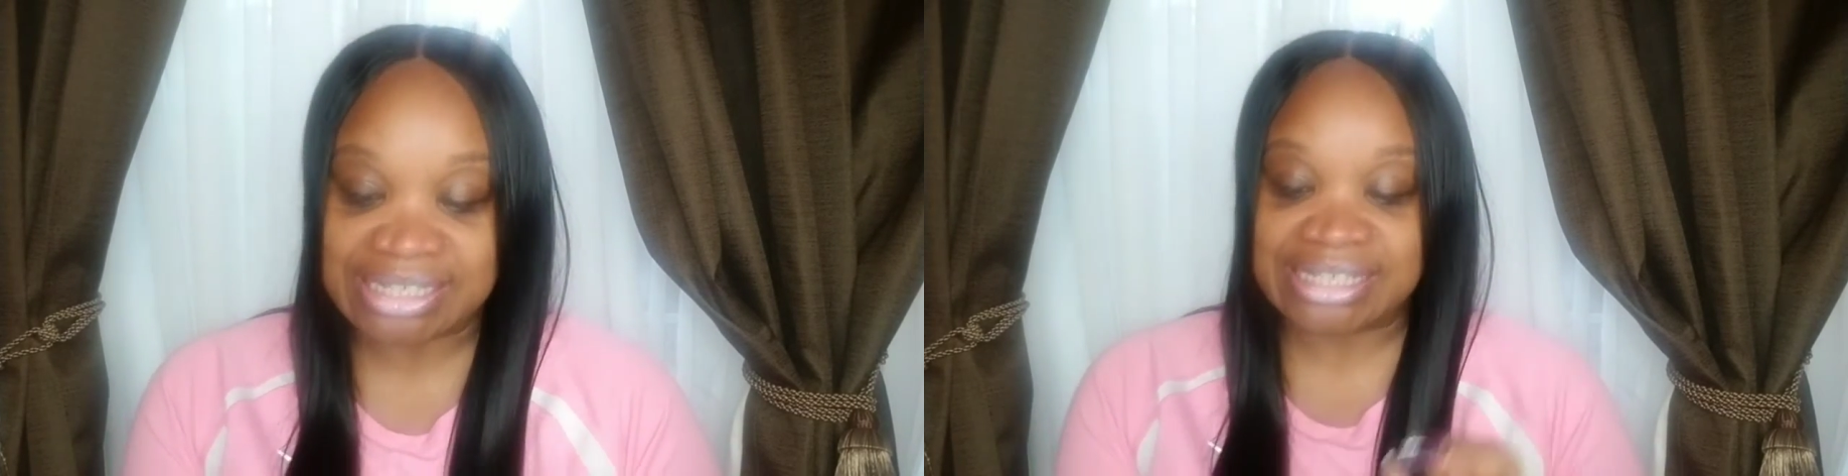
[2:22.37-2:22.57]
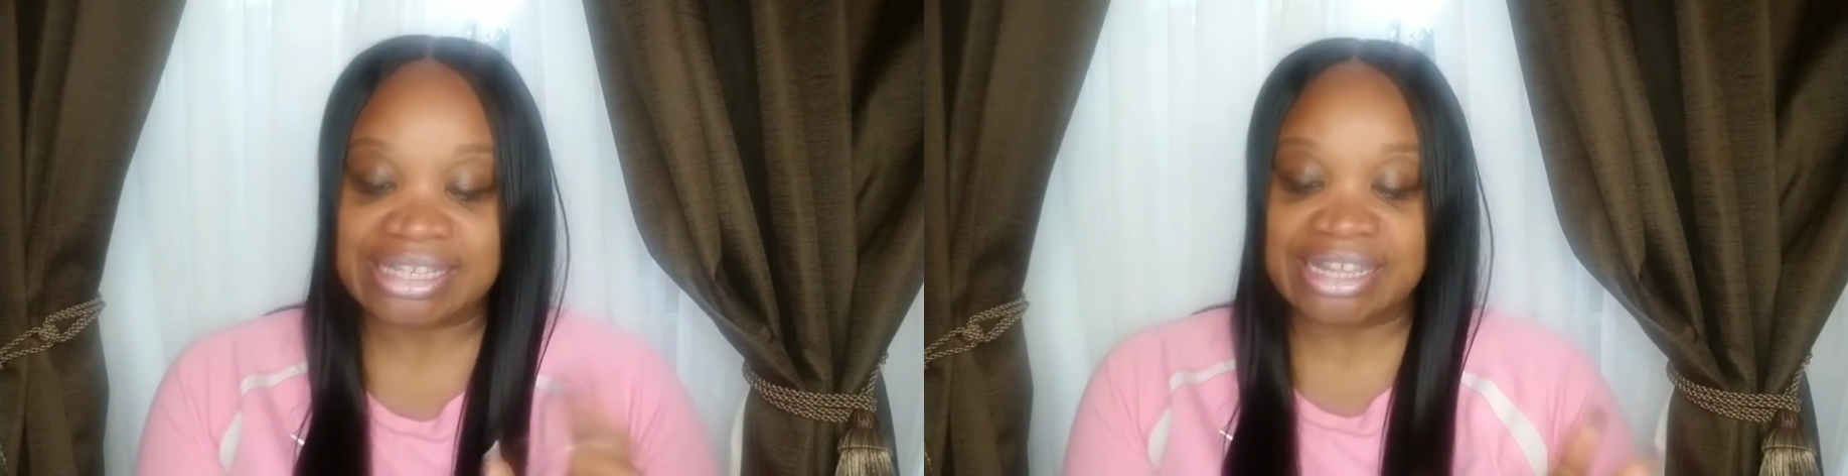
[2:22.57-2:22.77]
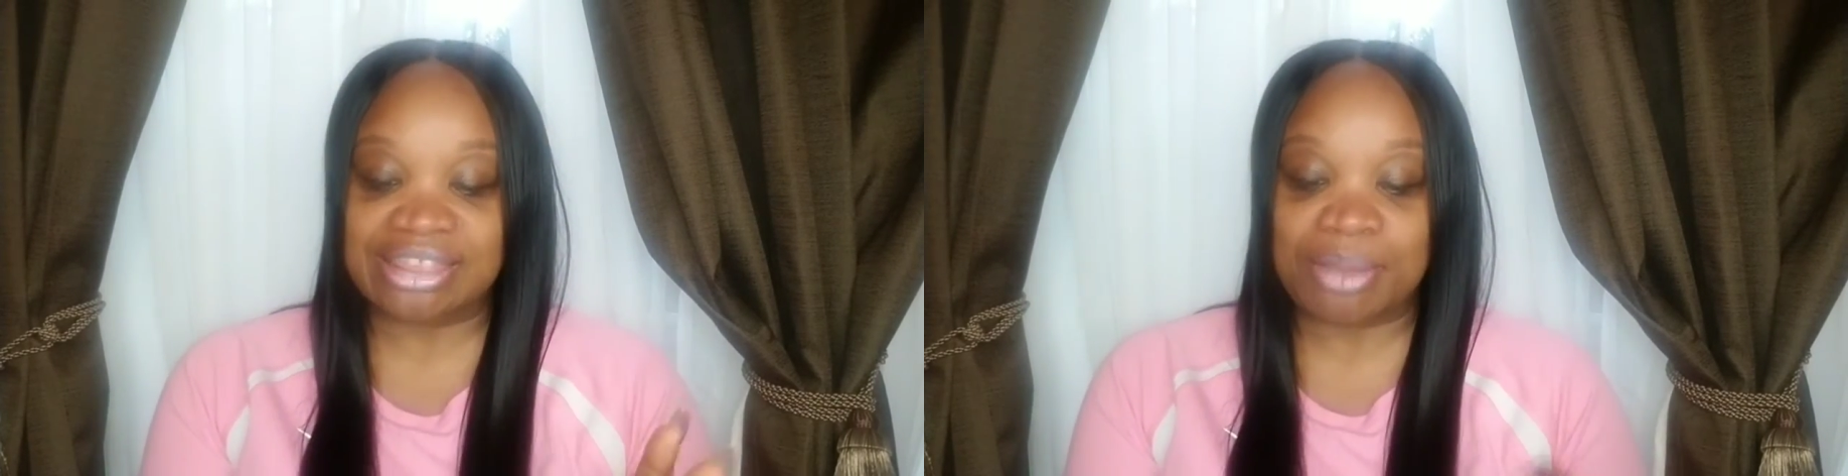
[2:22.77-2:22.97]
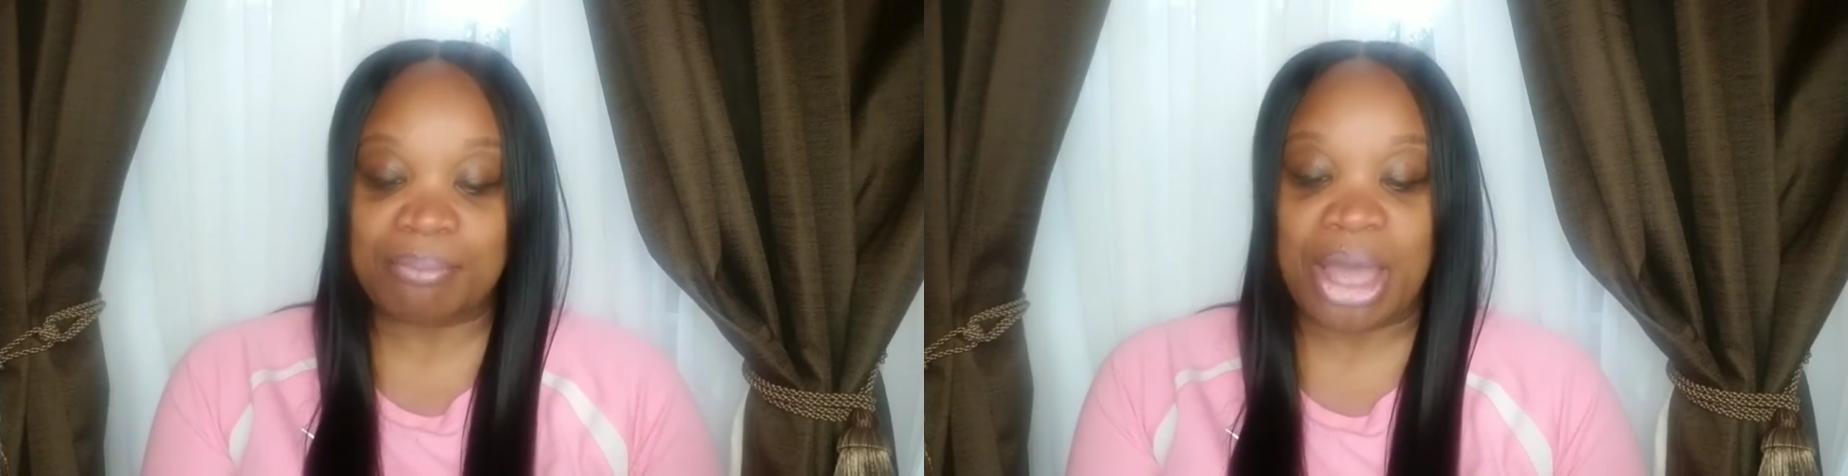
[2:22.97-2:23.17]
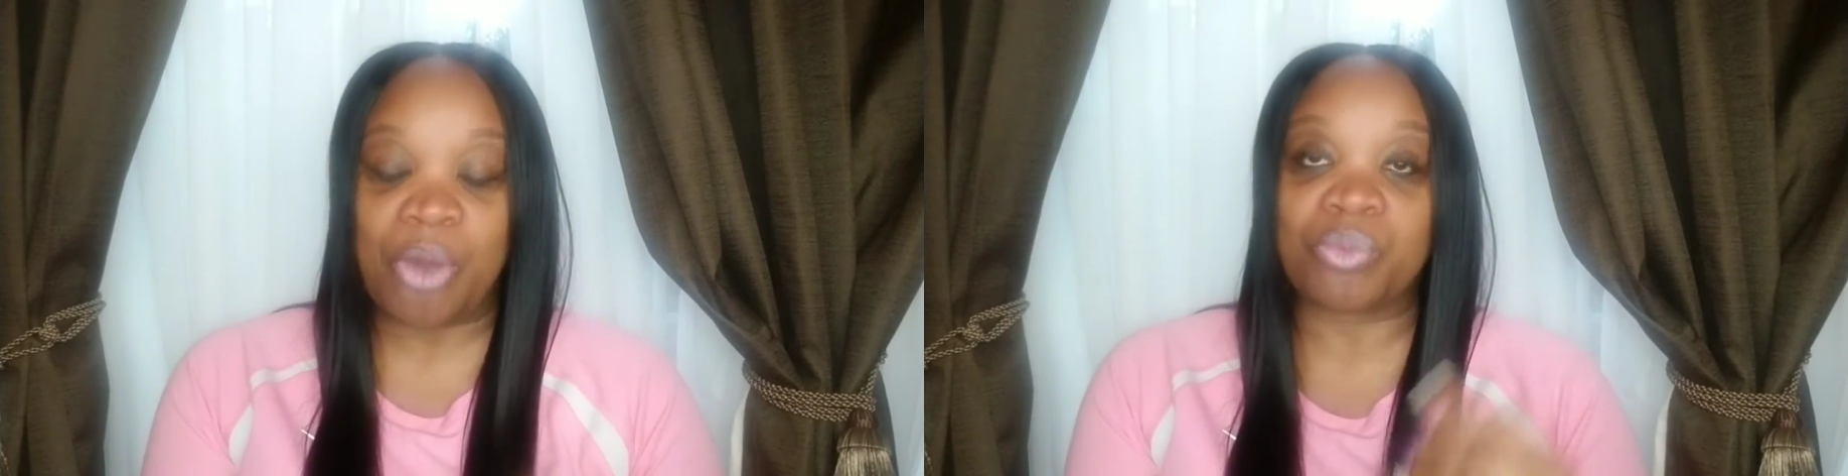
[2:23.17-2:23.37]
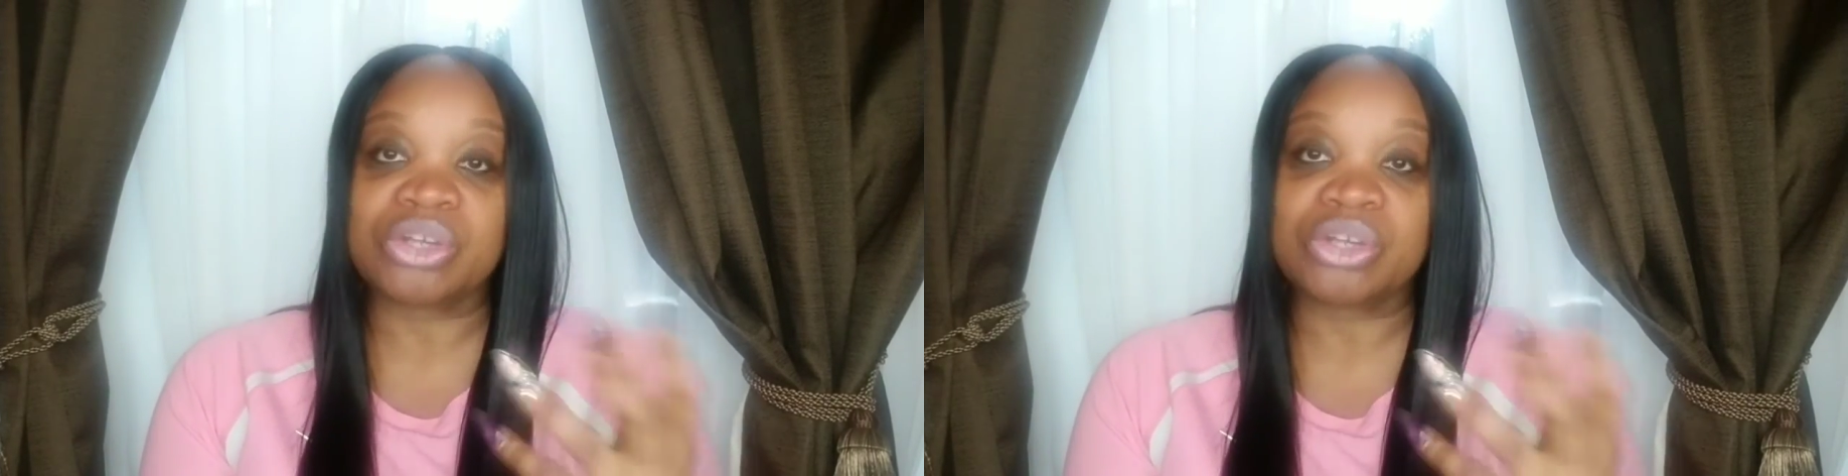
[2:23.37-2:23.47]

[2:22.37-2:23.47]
to send them out,